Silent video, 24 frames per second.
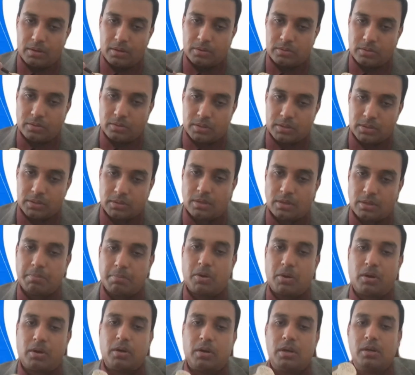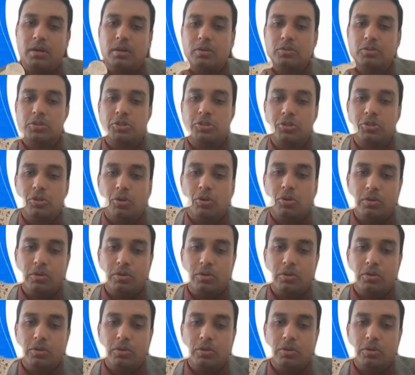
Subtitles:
So this is a model to show